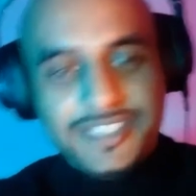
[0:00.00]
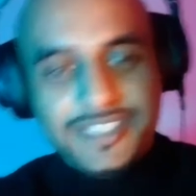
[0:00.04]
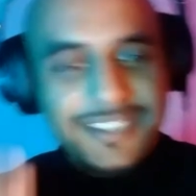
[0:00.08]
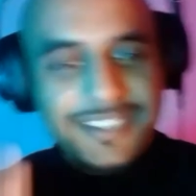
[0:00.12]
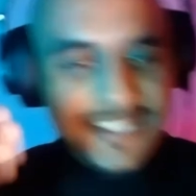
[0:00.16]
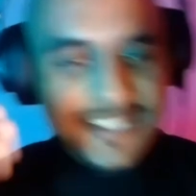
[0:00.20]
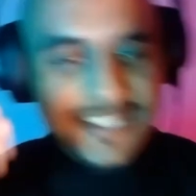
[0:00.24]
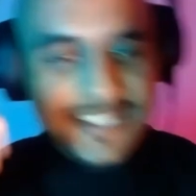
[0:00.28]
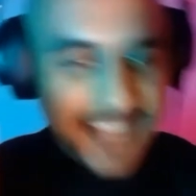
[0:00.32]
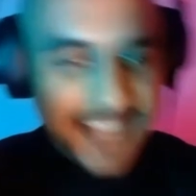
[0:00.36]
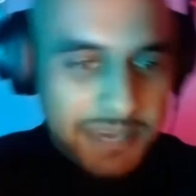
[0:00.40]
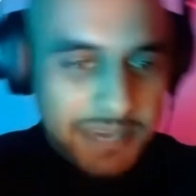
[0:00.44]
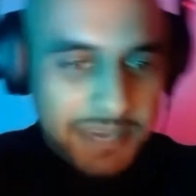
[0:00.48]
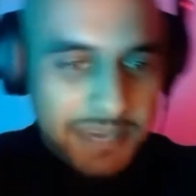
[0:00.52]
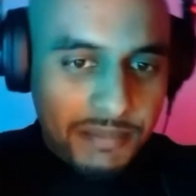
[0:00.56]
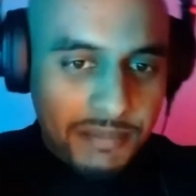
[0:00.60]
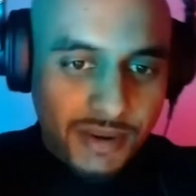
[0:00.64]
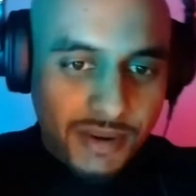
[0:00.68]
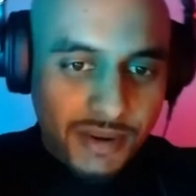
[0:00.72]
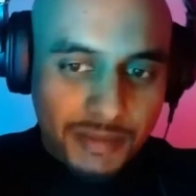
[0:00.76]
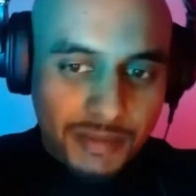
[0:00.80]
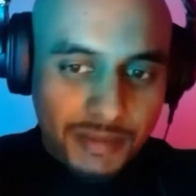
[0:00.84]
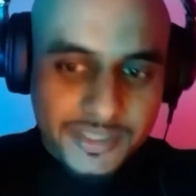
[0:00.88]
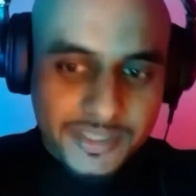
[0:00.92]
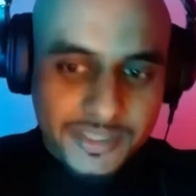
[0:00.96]
the same
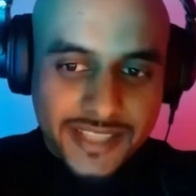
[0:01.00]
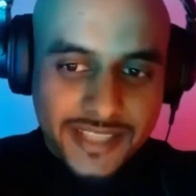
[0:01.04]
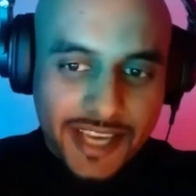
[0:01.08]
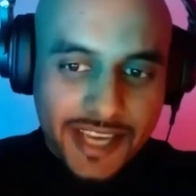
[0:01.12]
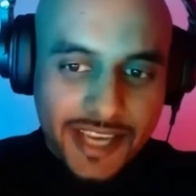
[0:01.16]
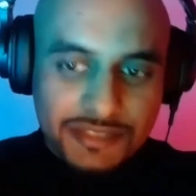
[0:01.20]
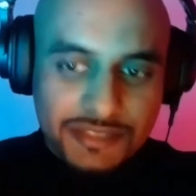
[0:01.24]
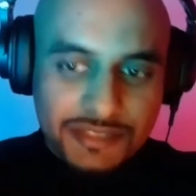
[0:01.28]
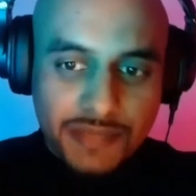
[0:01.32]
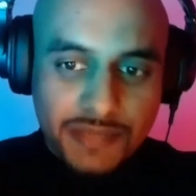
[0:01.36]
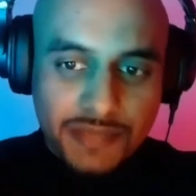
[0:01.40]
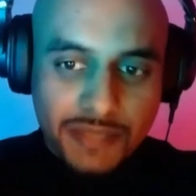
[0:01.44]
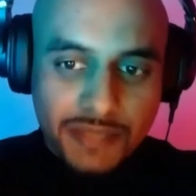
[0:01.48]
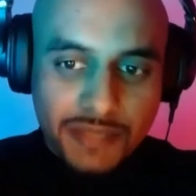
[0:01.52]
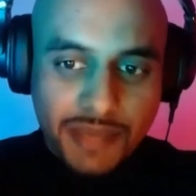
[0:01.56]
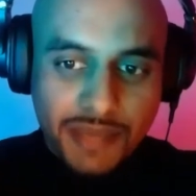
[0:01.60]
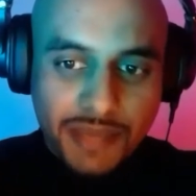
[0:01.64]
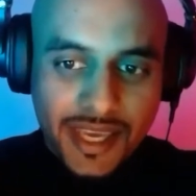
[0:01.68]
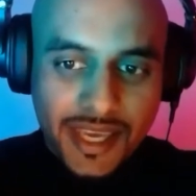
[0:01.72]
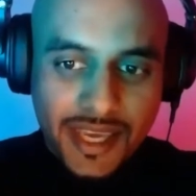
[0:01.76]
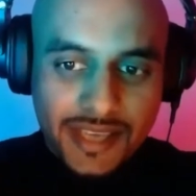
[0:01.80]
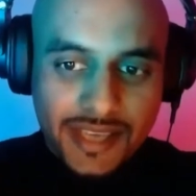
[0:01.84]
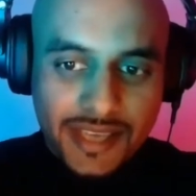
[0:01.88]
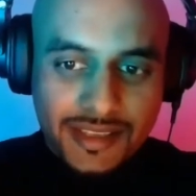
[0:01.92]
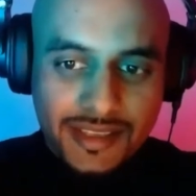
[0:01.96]
property tax was being
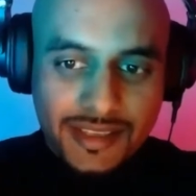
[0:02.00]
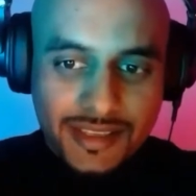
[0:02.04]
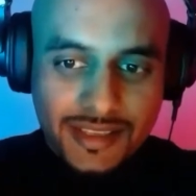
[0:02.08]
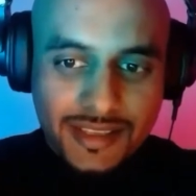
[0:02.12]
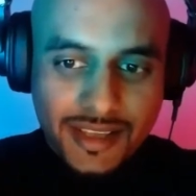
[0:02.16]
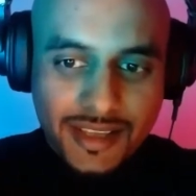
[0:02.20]
paid,